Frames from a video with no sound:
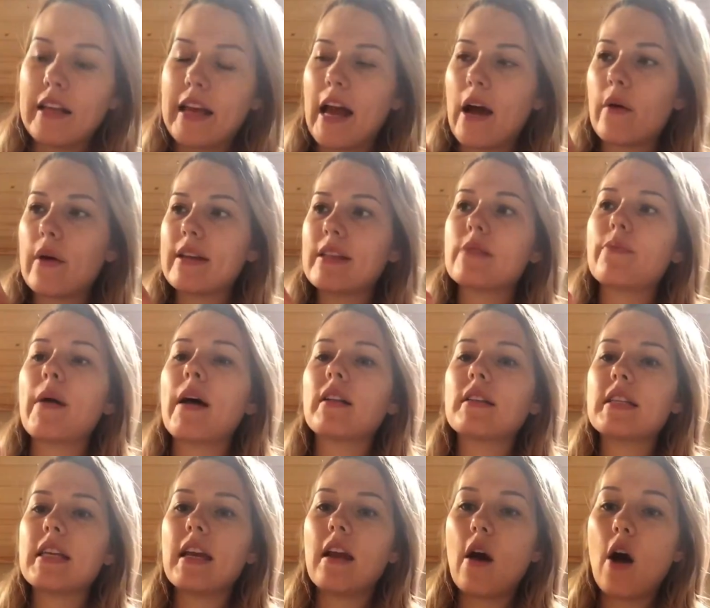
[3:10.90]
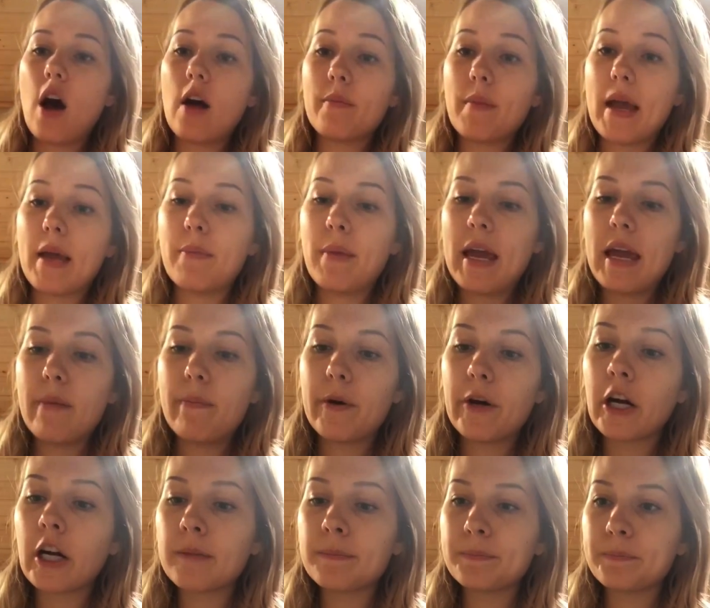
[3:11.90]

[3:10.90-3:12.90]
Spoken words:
how I spelt it on my paper.